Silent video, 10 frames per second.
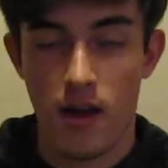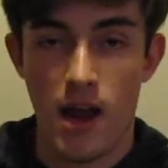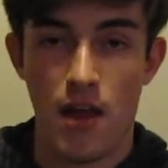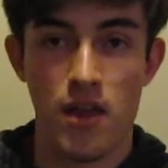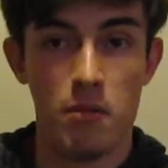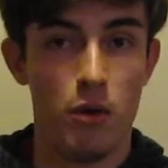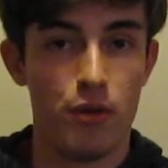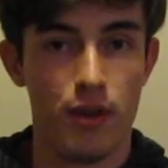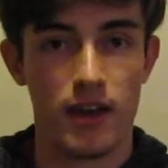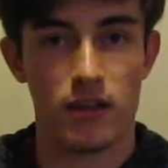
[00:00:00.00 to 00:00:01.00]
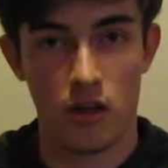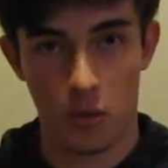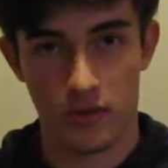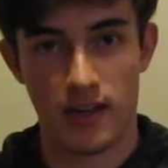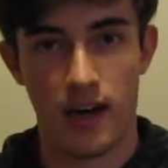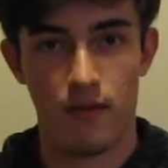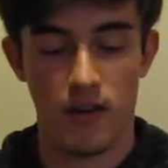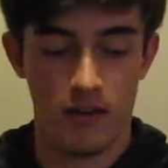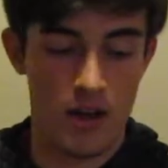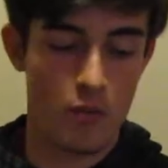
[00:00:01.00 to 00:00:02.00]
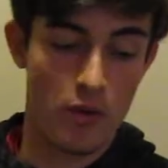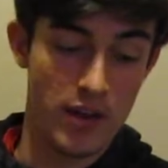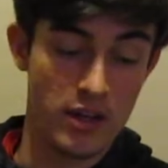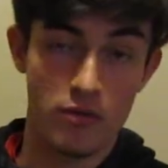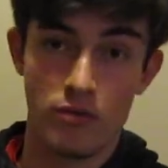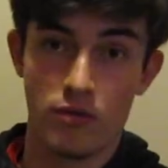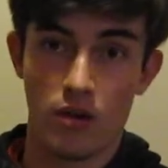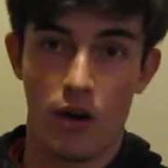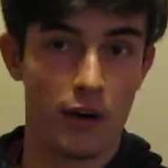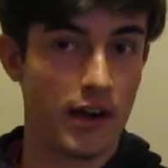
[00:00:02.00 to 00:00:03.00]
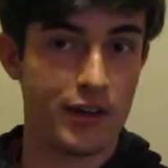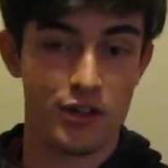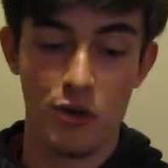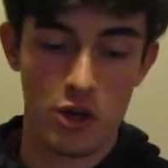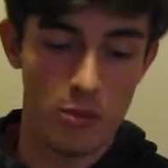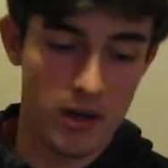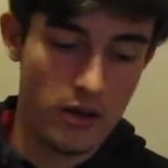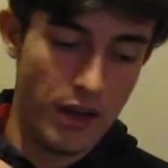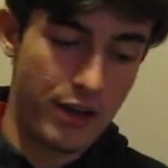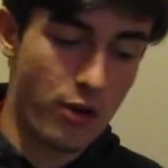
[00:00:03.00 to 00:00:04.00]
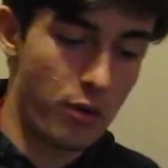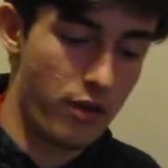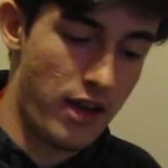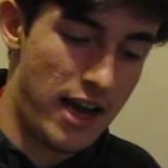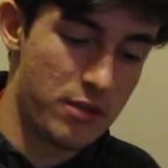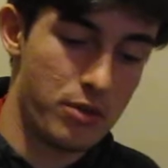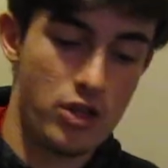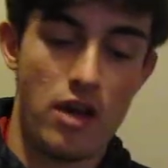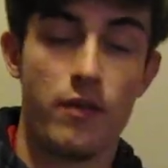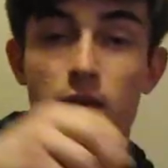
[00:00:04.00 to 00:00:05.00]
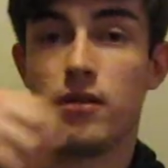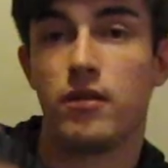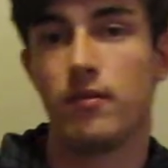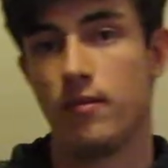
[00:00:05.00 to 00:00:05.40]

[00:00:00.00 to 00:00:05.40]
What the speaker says: and they both like to go inside of it, and then when they are getting too humid, they can go into the aspen shavings.